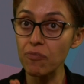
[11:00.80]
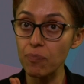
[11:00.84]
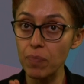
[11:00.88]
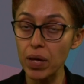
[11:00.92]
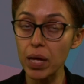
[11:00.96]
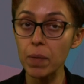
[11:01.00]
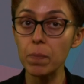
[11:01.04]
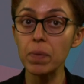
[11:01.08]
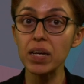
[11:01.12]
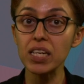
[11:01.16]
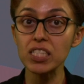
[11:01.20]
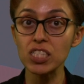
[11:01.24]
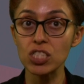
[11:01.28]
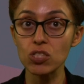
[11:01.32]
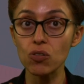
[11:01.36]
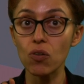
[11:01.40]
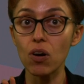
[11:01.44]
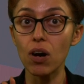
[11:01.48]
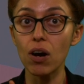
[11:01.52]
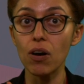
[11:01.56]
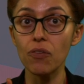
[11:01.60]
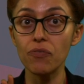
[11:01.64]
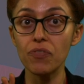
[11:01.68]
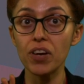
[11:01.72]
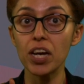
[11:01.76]
babies
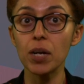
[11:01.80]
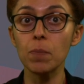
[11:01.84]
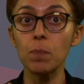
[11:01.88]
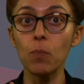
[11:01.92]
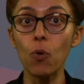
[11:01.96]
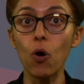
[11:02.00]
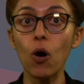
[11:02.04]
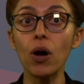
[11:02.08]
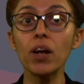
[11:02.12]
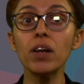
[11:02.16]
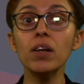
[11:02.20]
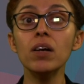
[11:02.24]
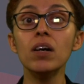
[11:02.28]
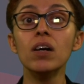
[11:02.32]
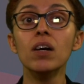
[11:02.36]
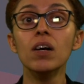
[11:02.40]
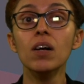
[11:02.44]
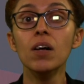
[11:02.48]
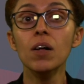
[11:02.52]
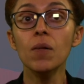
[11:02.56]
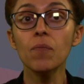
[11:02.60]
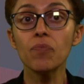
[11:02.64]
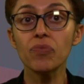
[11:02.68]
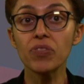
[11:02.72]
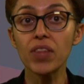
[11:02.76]
were born?
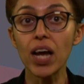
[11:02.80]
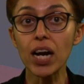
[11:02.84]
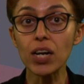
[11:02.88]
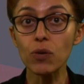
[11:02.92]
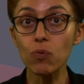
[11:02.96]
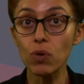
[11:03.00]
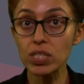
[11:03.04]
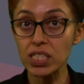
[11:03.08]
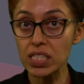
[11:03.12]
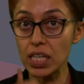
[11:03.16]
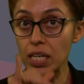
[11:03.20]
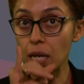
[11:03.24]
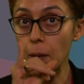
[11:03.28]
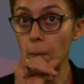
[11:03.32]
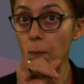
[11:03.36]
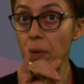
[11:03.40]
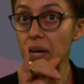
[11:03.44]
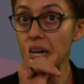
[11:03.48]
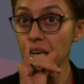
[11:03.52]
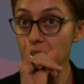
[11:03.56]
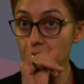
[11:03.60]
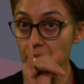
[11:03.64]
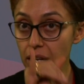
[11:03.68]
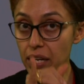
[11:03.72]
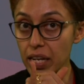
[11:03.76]
That was the number
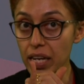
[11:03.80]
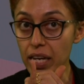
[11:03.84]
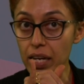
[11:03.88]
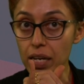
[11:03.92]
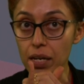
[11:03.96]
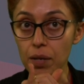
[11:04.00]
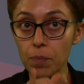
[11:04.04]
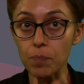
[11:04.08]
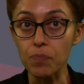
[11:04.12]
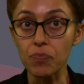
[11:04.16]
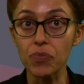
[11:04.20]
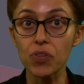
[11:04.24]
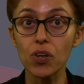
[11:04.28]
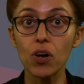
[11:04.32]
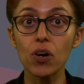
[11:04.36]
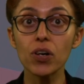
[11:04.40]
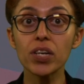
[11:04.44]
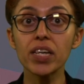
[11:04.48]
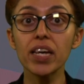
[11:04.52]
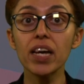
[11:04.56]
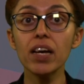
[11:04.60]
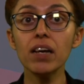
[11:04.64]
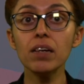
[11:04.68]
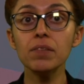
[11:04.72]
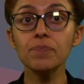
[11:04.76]
in green.
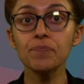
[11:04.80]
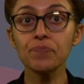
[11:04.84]
Okay,